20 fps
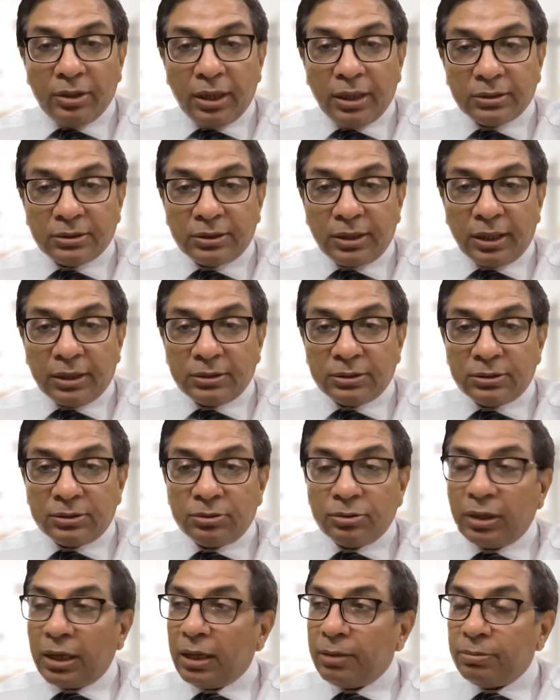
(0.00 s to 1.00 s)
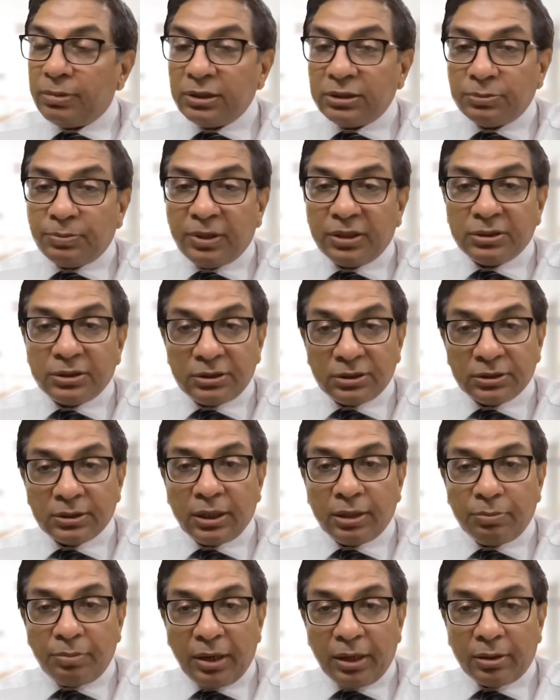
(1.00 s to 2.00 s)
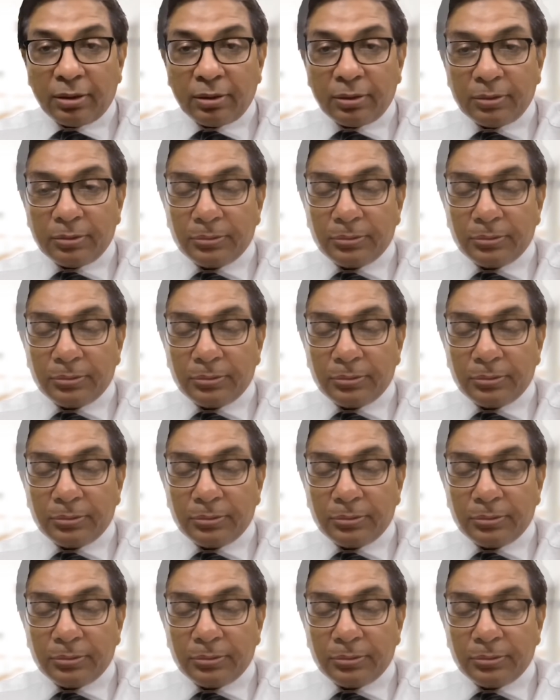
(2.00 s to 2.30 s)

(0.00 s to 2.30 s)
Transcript: these days to help these patients get better.